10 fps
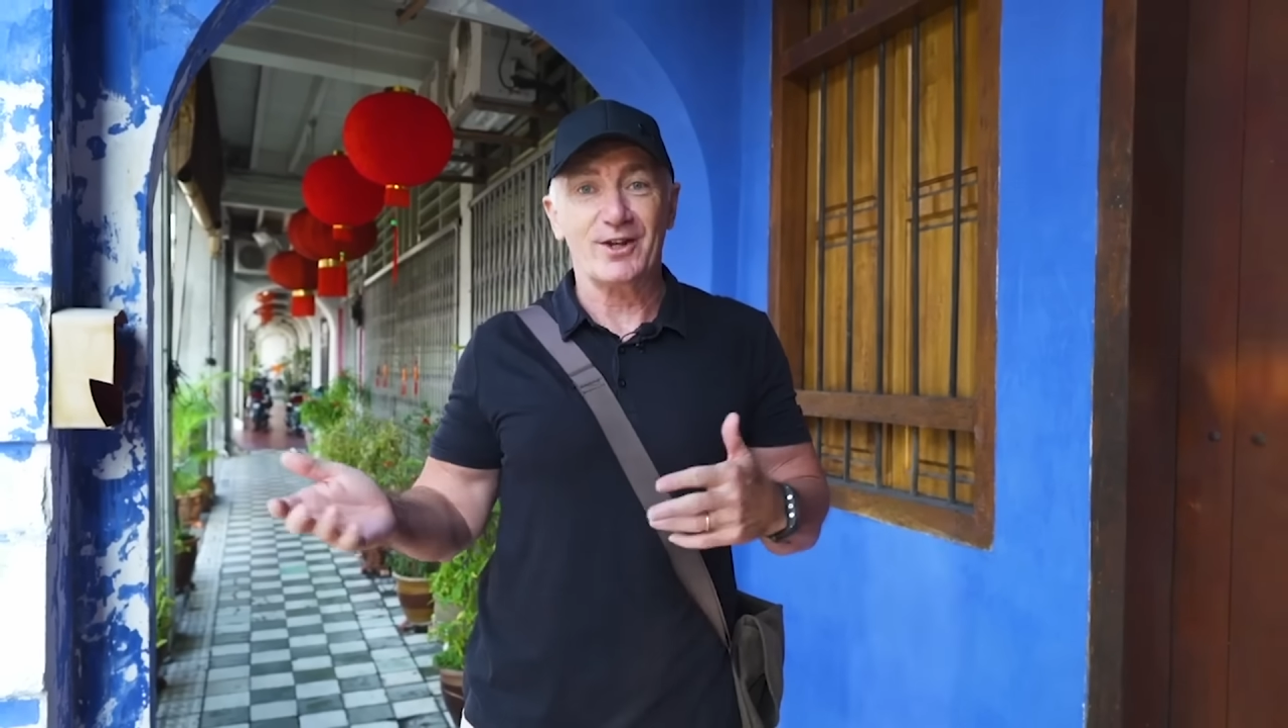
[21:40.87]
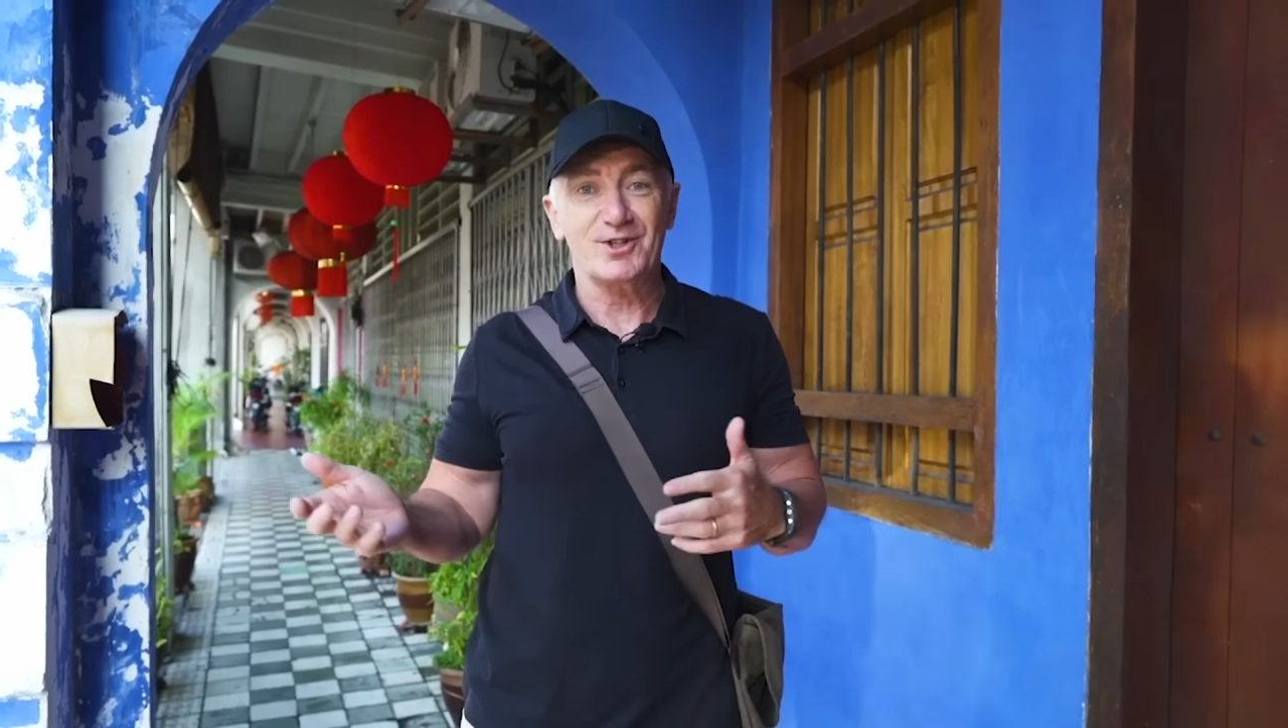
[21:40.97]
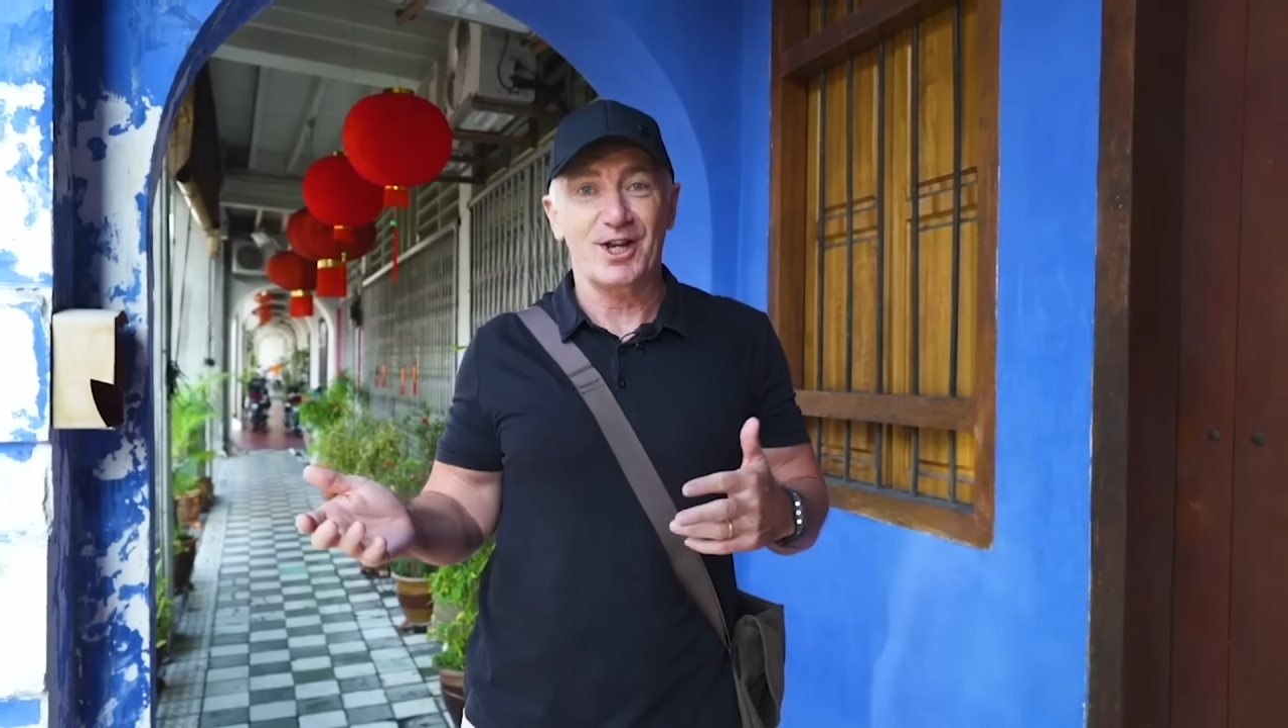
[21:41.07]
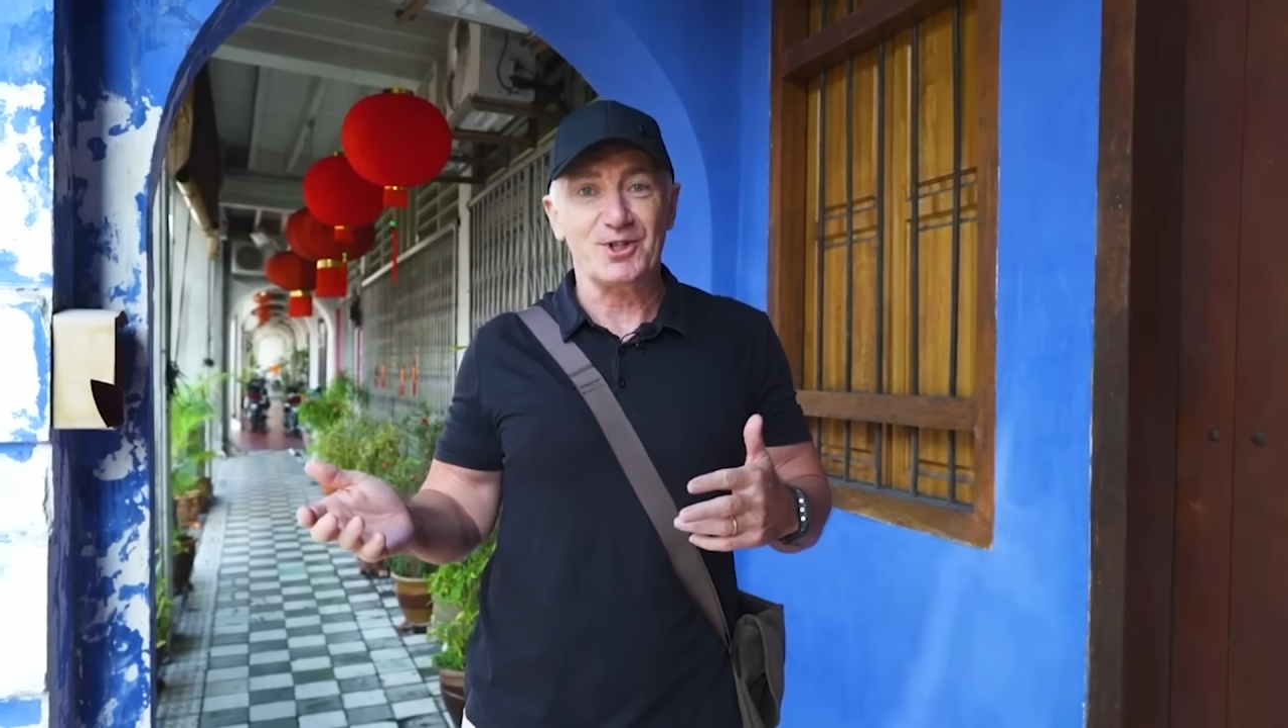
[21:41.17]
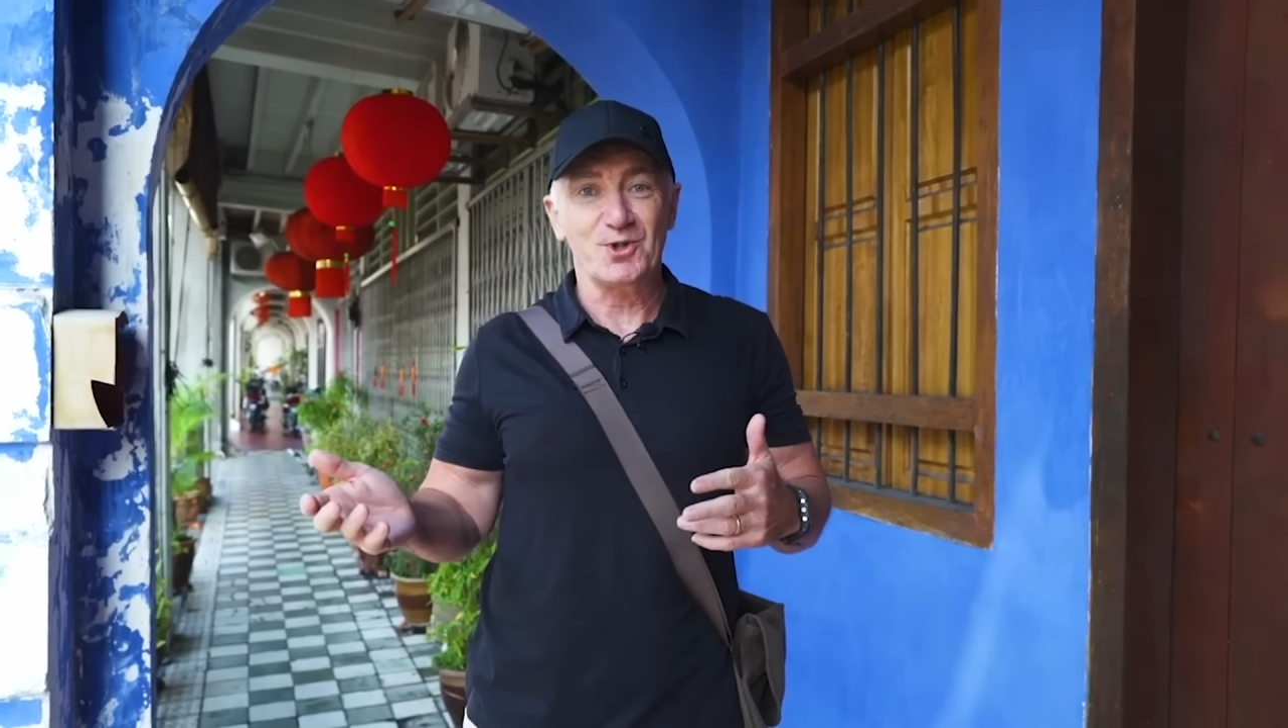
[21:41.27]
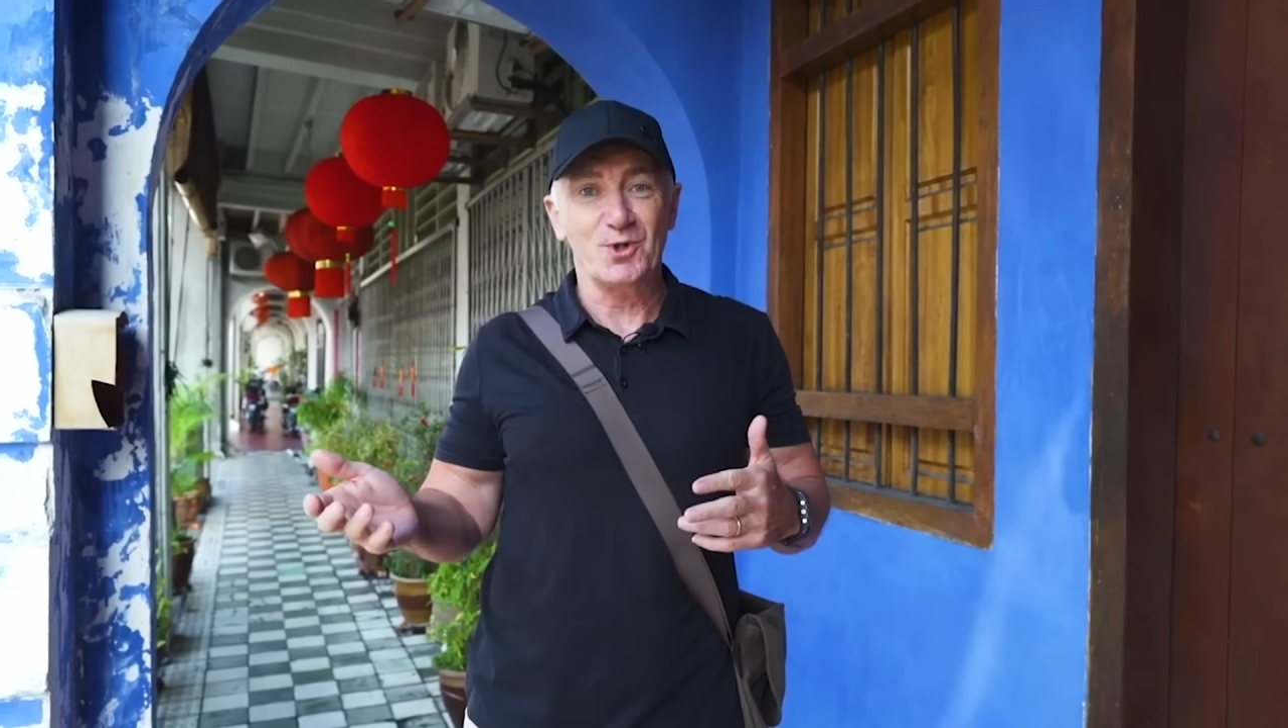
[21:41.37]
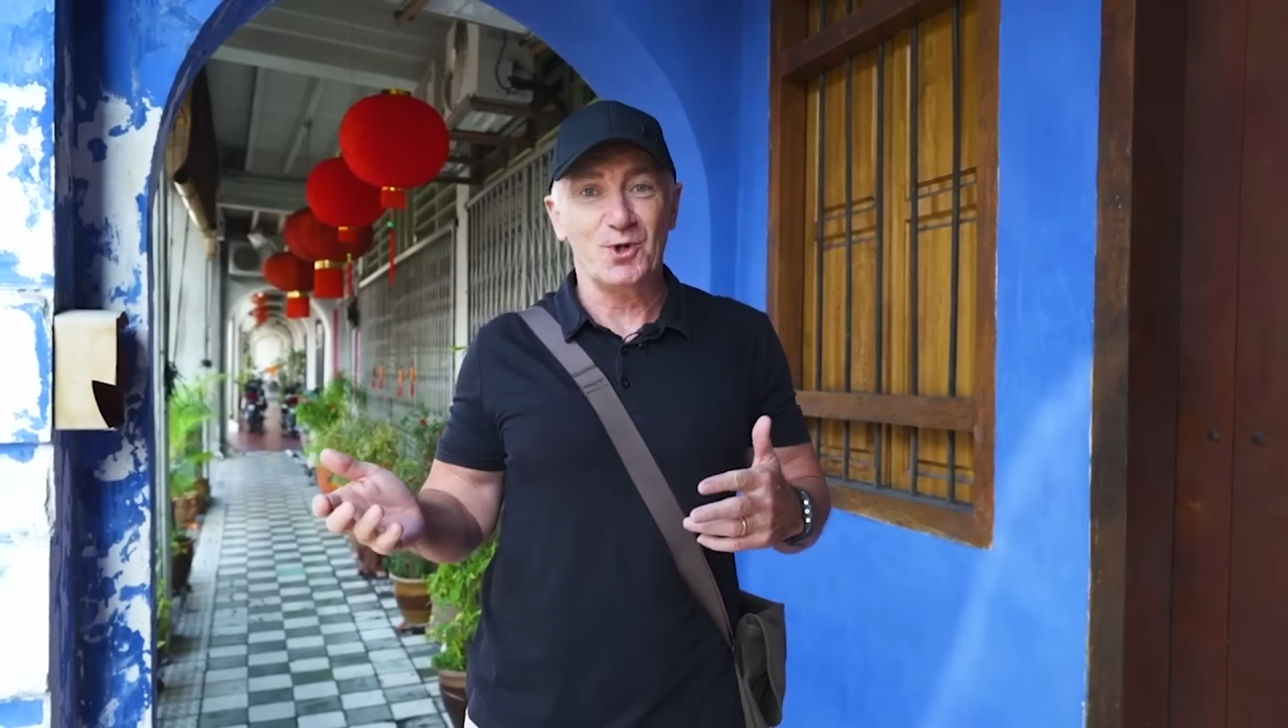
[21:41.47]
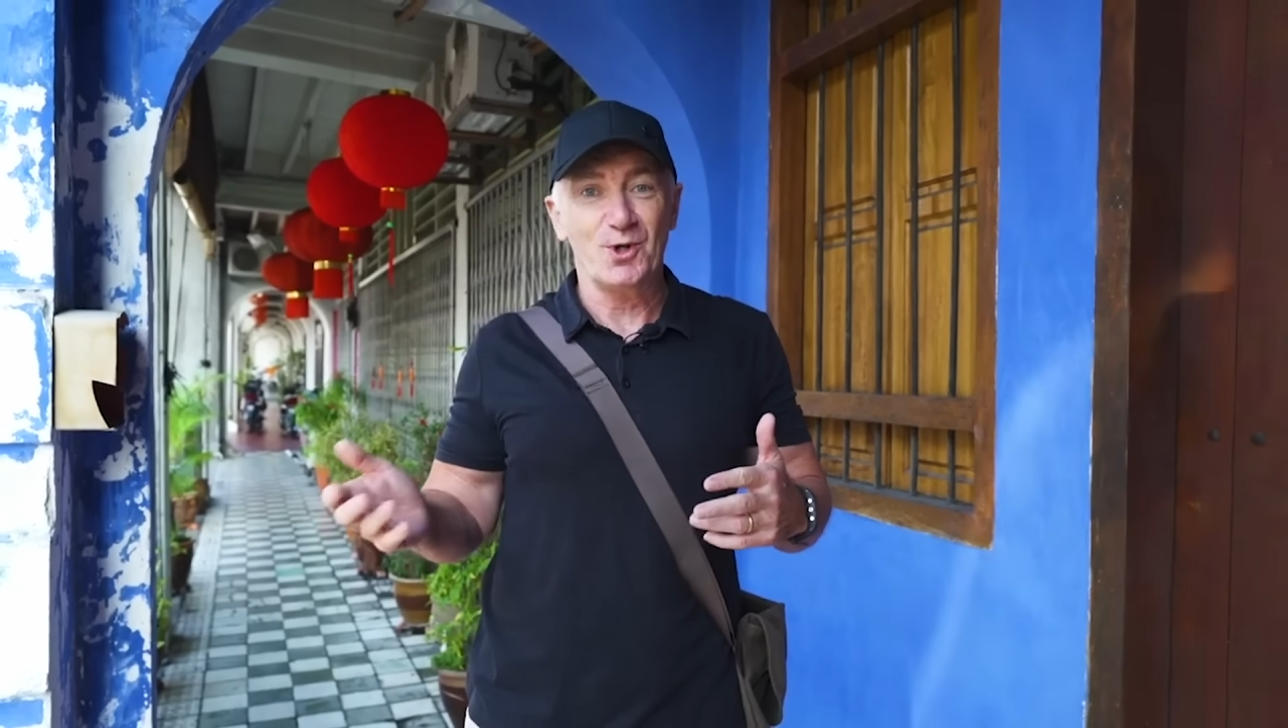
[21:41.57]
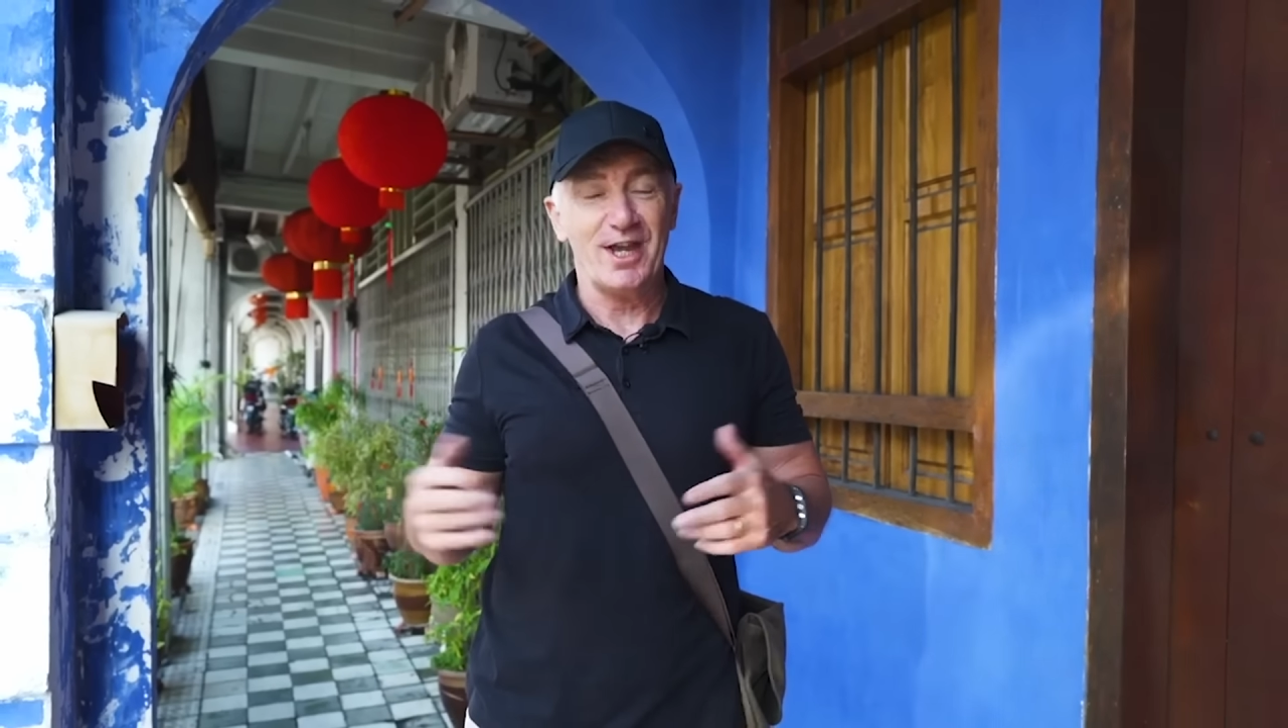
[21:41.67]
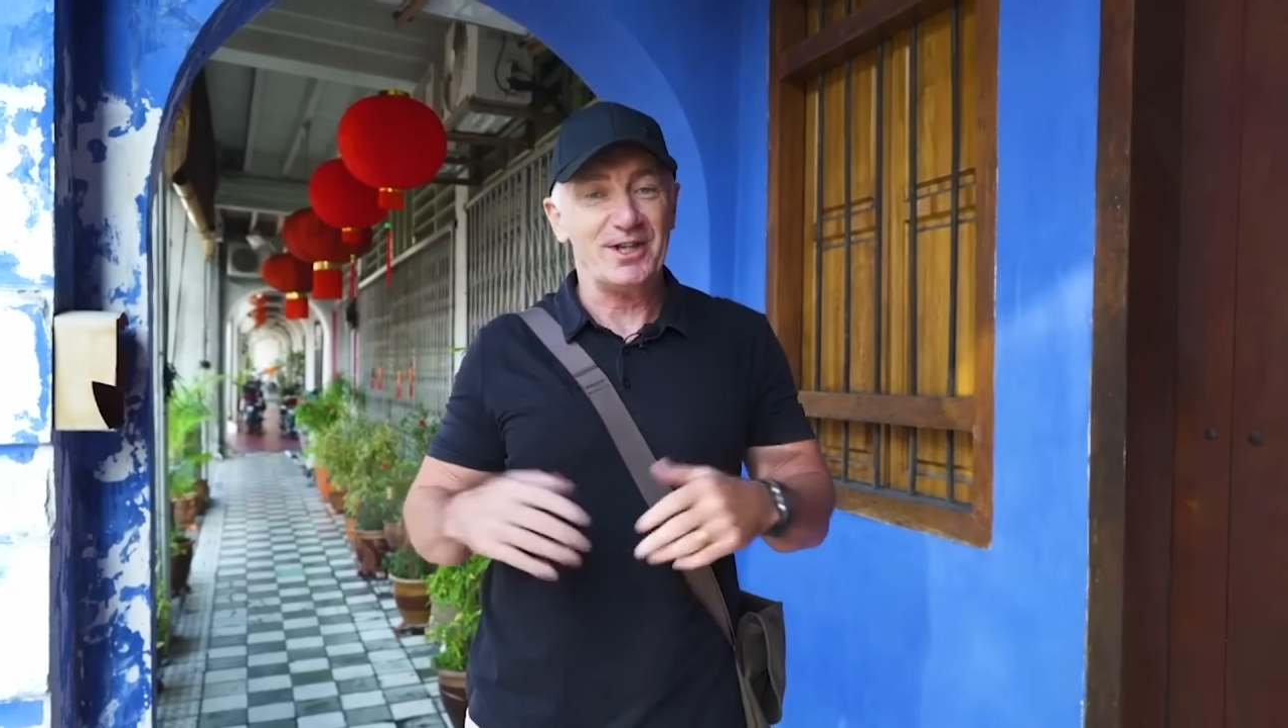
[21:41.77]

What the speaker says: outside your door